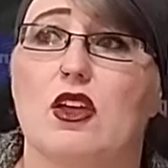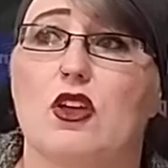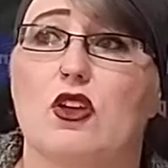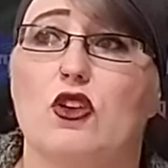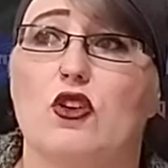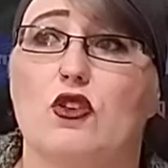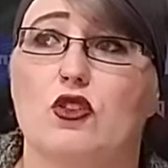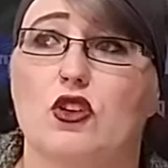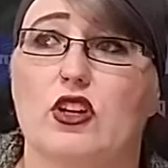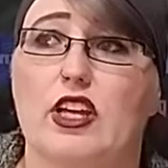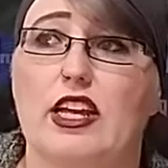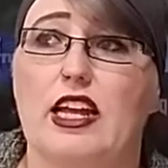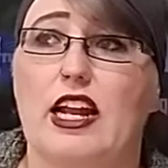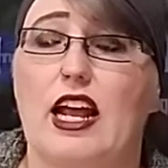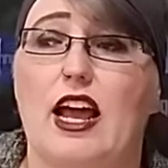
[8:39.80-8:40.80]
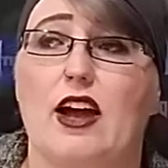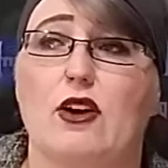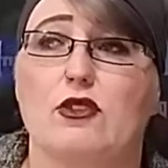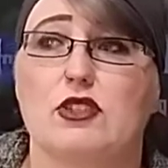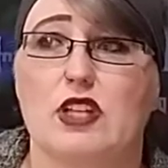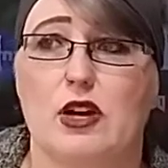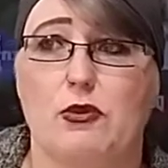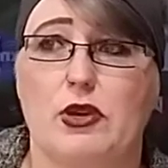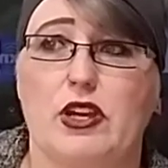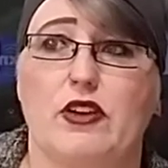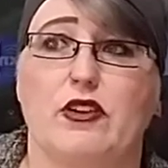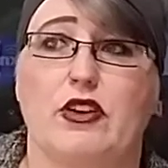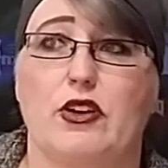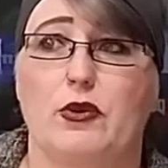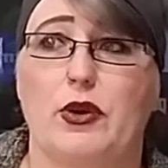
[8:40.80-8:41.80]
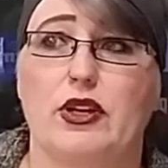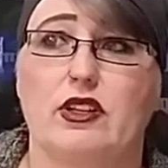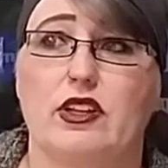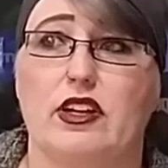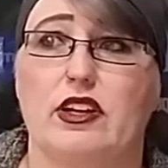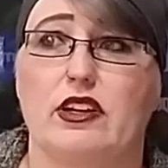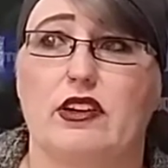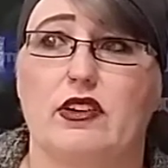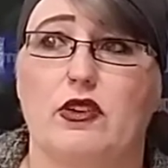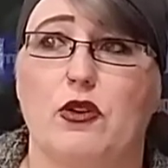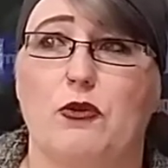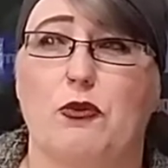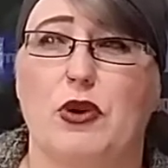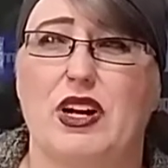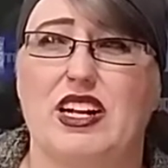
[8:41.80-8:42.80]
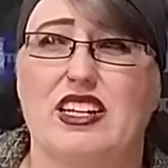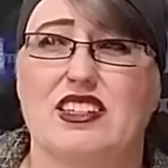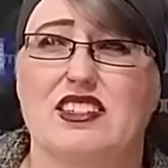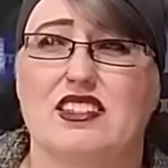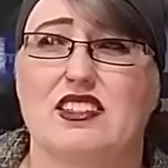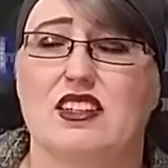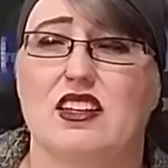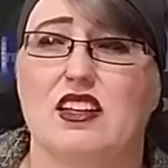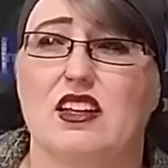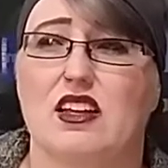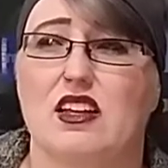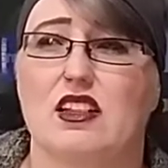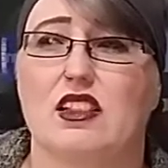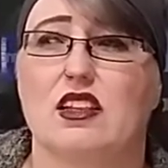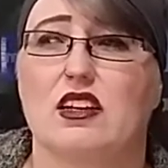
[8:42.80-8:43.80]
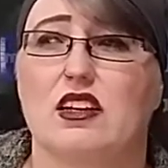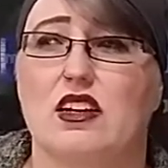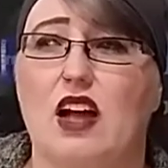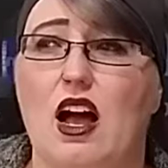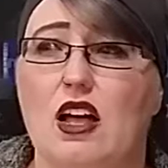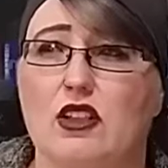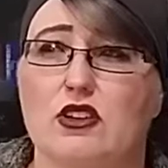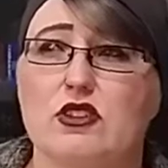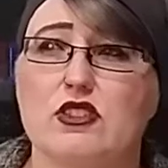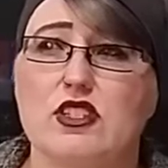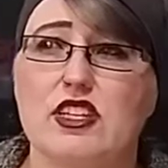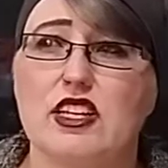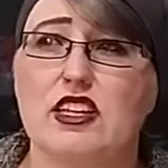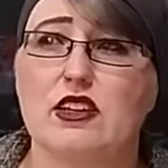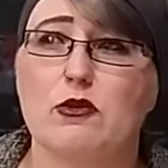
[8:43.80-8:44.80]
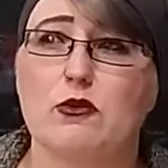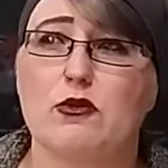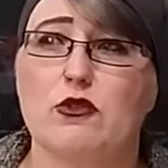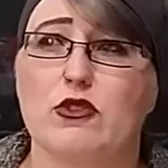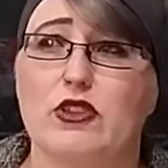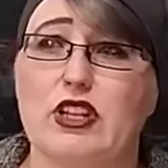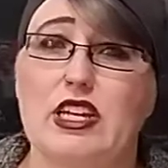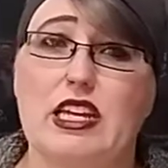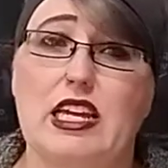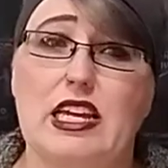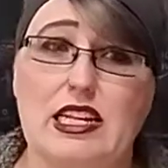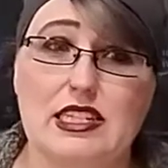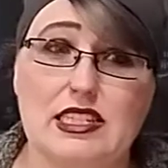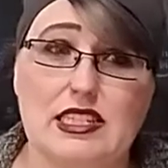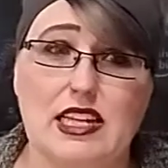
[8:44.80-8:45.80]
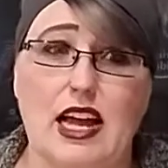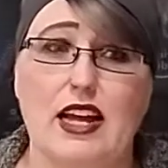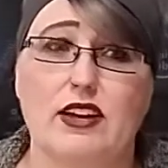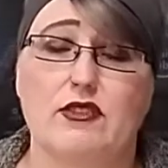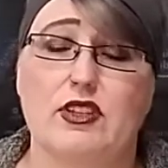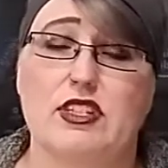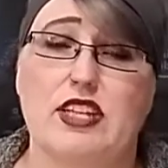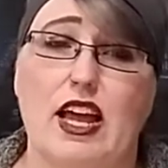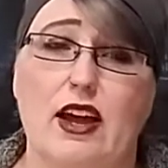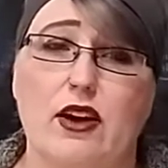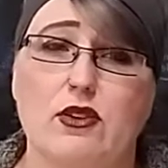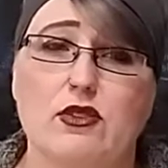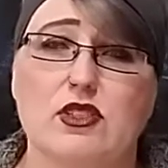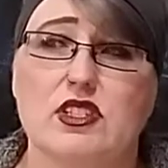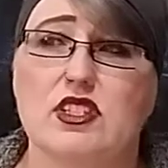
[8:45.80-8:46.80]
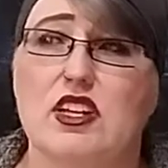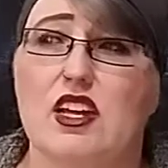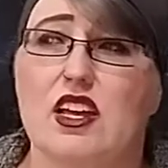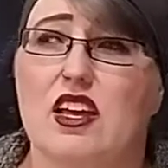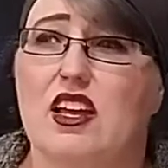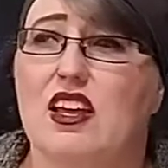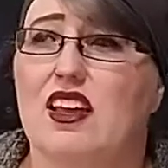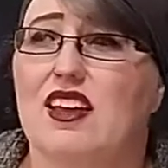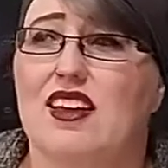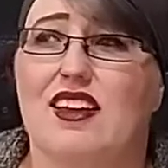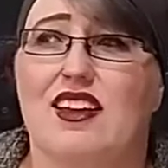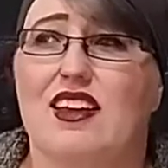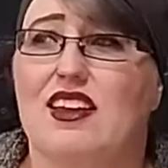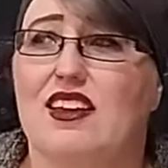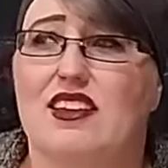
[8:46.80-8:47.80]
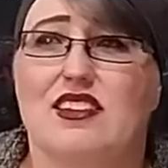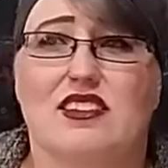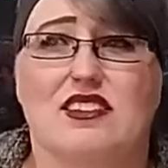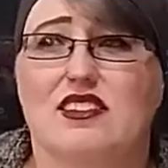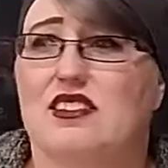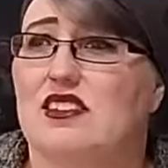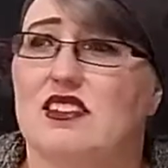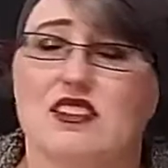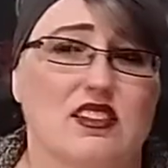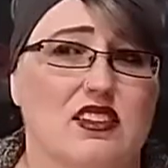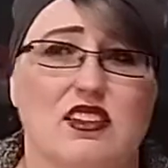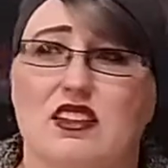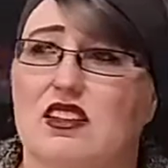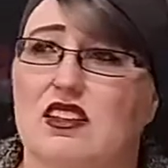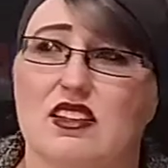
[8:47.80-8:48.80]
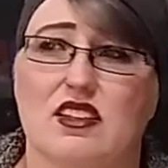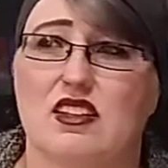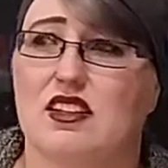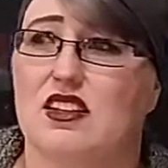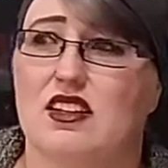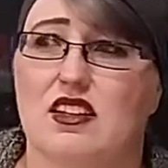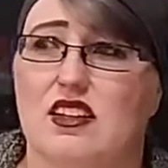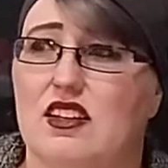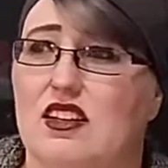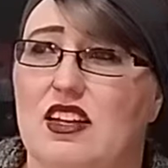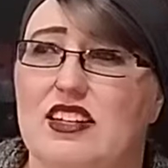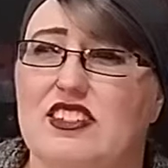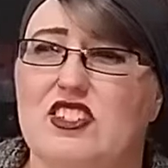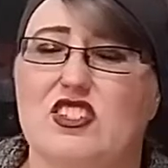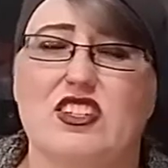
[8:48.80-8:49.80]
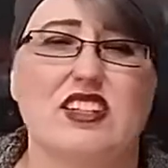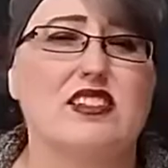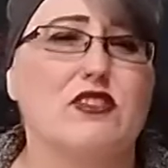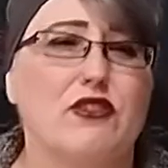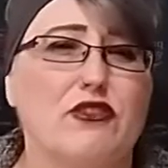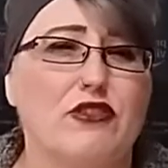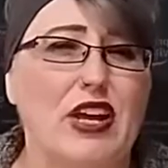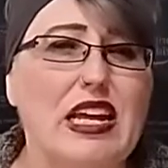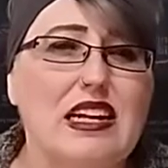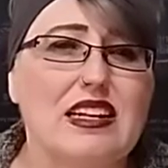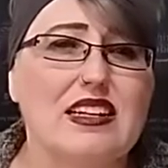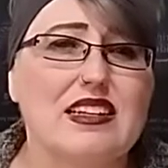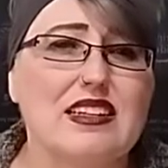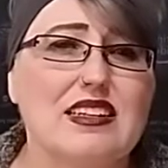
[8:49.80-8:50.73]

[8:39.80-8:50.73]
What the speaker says: you're looking at a house up here in New England, but it's the color scheme for the inside of this house it just doesn't fit.